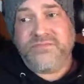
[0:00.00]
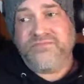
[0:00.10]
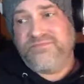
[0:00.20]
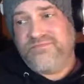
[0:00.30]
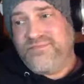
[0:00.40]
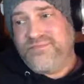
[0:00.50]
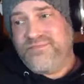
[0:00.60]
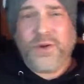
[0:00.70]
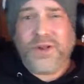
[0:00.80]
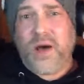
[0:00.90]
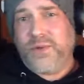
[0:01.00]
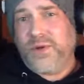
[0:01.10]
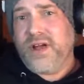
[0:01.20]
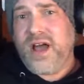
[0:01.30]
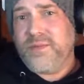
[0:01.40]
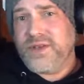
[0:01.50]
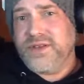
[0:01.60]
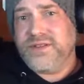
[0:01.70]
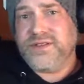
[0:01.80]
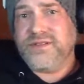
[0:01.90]
they sold a couple of
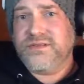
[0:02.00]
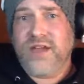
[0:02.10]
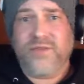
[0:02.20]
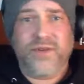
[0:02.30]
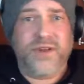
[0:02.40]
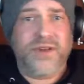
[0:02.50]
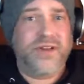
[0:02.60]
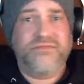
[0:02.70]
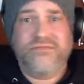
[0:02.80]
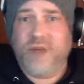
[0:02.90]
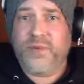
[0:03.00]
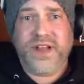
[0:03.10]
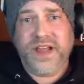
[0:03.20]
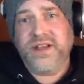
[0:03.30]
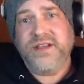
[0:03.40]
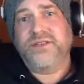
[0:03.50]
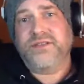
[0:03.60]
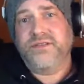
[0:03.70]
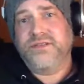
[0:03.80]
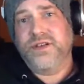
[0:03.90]
copies every couple of
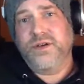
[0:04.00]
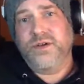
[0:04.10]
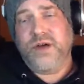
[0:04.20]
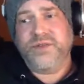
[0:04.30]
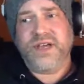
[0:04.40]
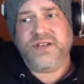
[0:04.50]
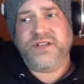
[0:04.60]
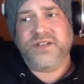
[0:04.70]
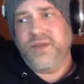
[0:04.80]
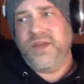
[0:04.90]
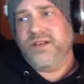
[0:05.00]
days. So I was actually